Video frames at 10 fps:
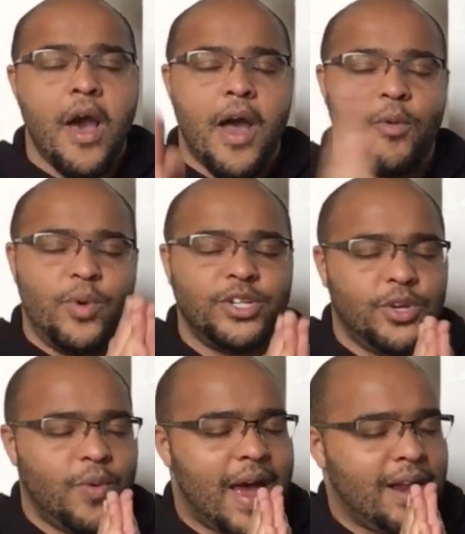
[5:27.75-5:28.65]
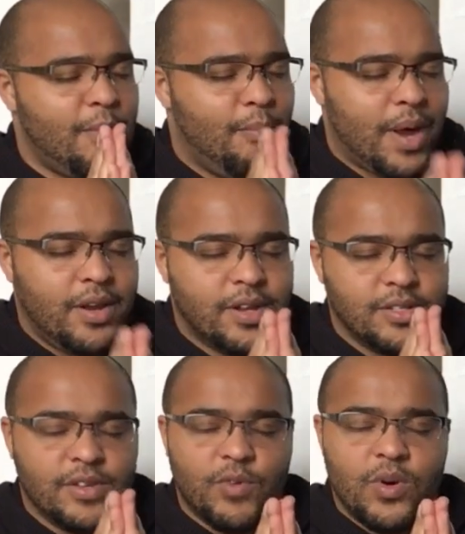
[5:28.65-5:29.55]
I wish you an
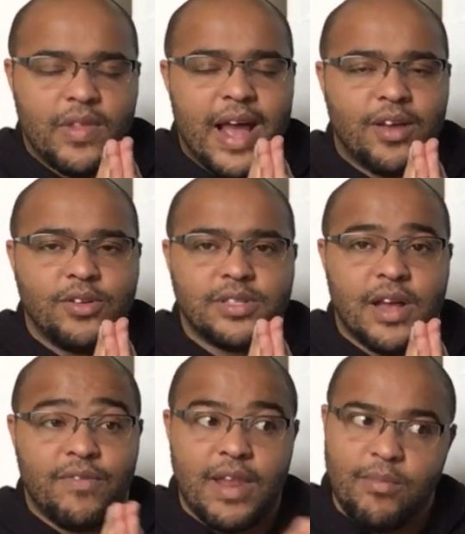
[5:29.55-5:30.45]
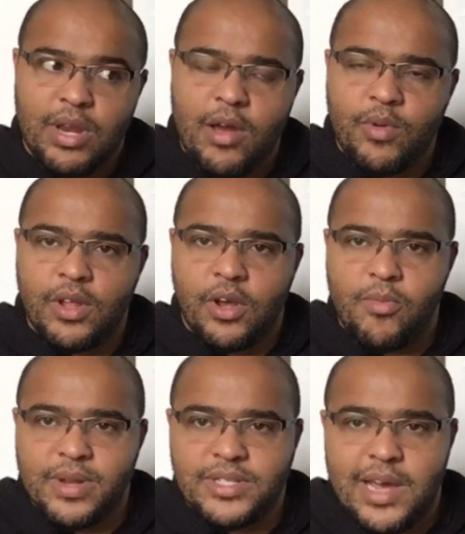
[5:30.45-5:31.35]
abundance of all of that good stuff. Let me know in the
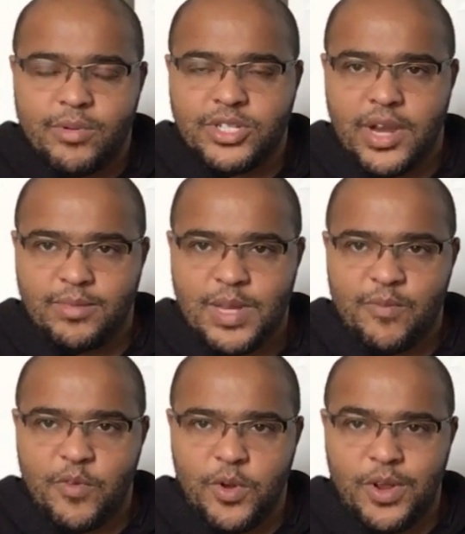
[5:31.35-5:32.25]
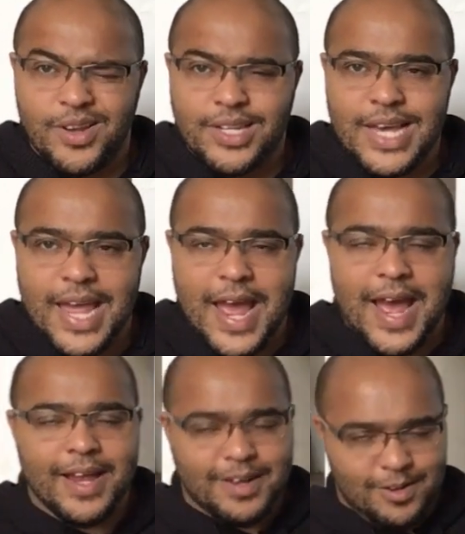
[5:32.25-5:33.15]
comments how it shapes up for you. Take
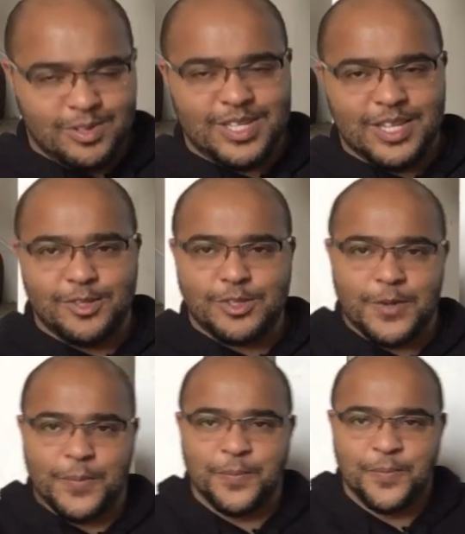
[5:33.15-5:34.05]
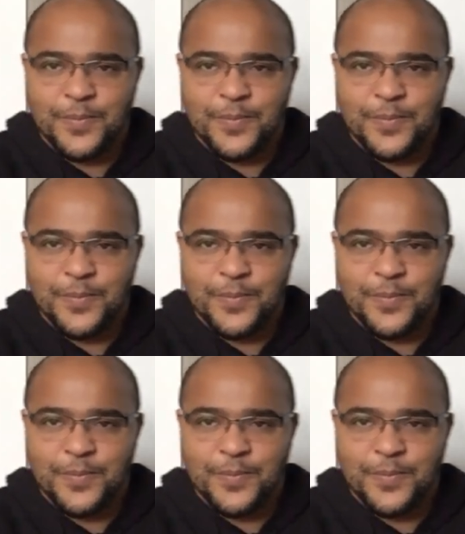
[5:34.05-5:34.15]
care. I'll see you soon.